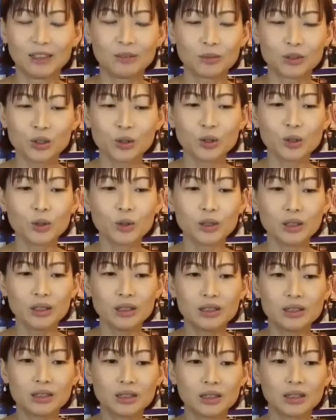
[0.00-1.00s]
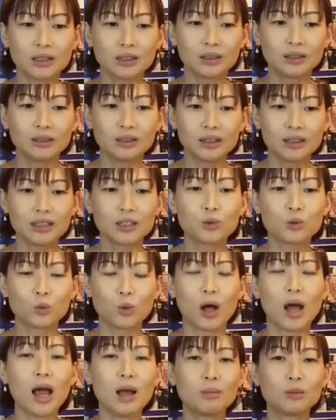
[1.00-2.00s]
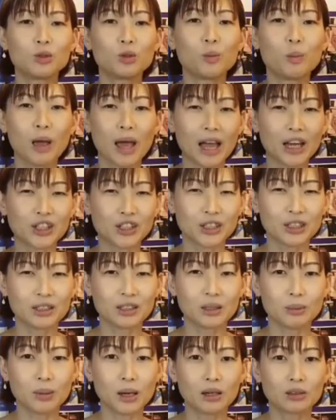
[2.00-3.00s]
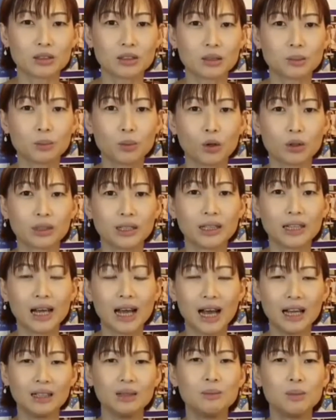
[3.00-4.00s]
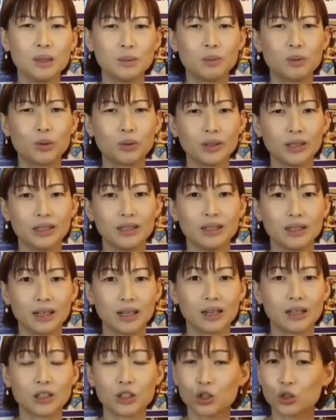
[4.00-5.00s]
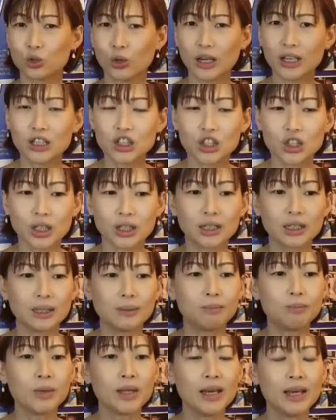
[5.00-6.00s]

So this is why I'm so passionate about supporting other people in their strengths journey.